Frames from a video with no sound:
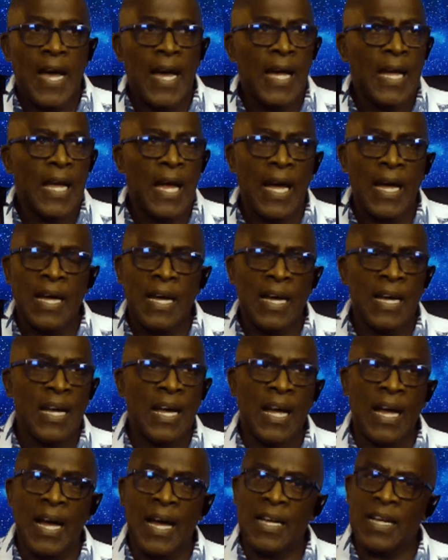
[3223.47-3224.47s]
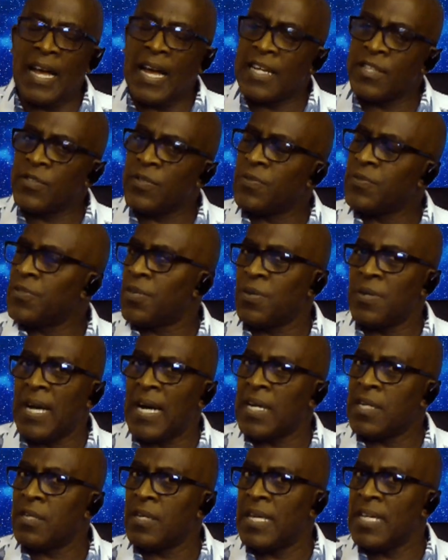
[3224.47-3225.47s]
I don't know
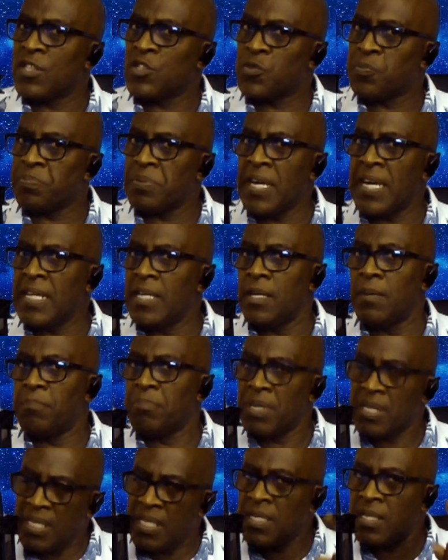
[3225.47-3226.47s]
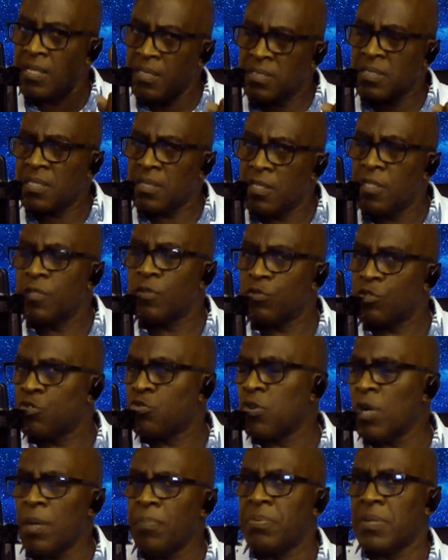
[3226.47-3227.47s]
how to explain it, but it is a little
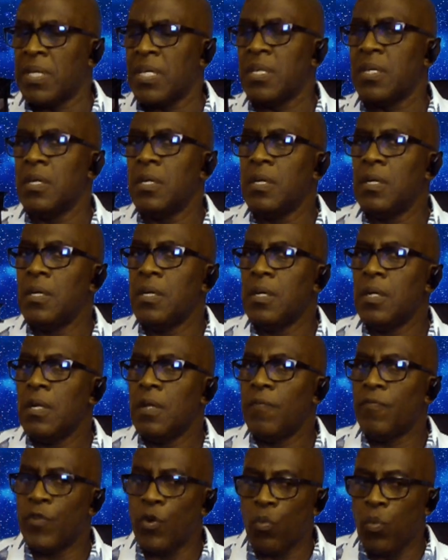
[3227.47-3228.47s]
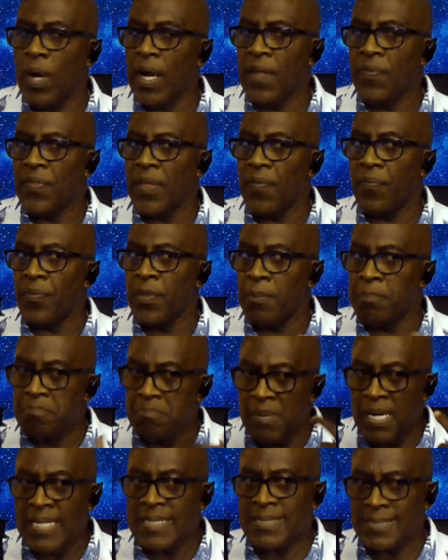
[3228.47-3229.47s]
troubling the way that the
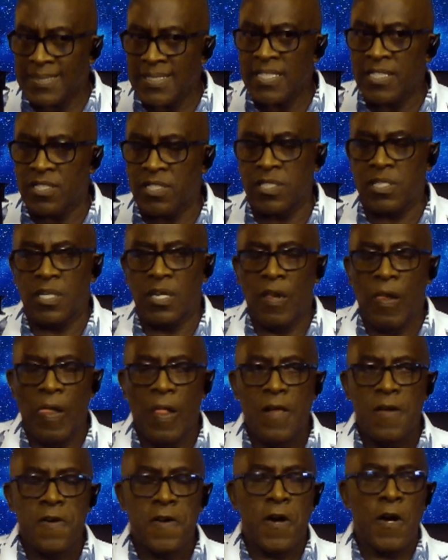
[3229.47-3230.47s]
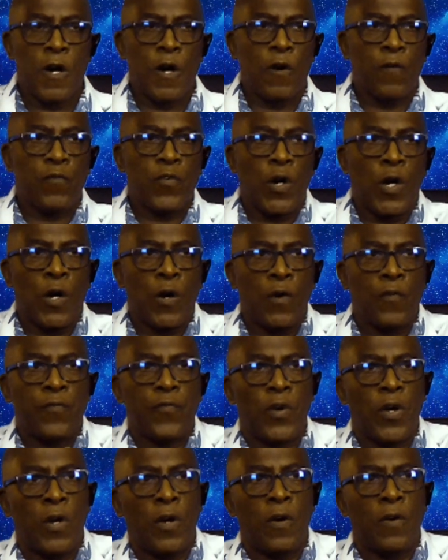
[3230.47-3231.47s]
message of
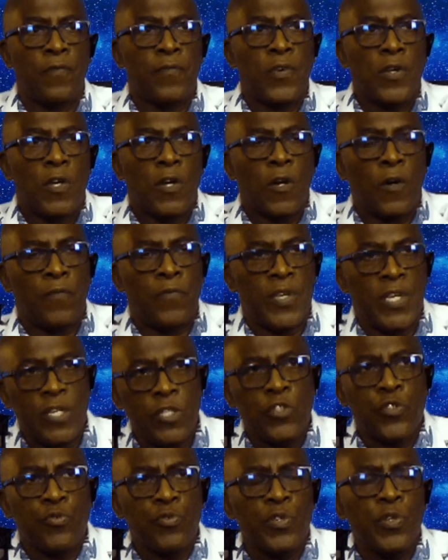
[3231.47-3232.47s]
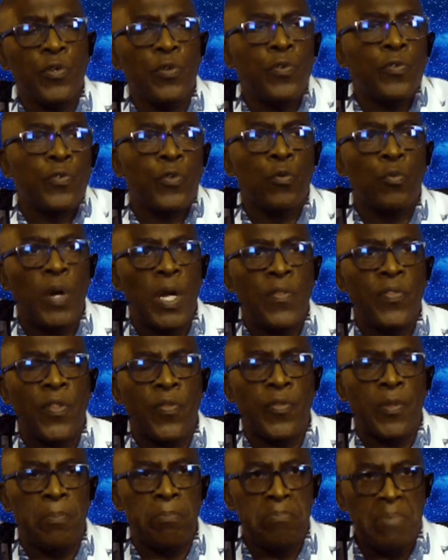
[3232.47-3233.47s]
Israel, the way
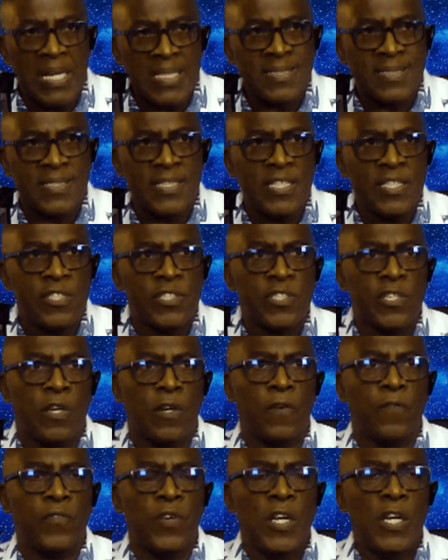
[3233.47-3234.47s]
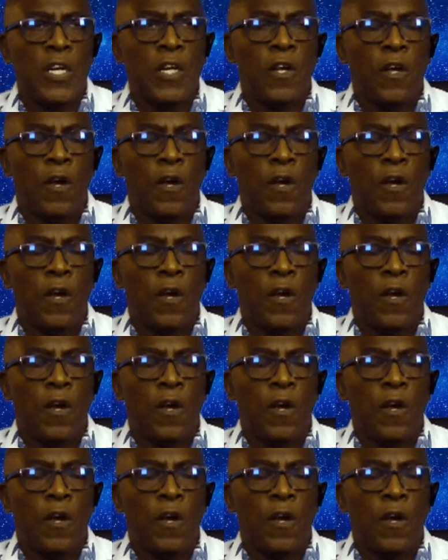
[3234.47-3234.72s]
that the message of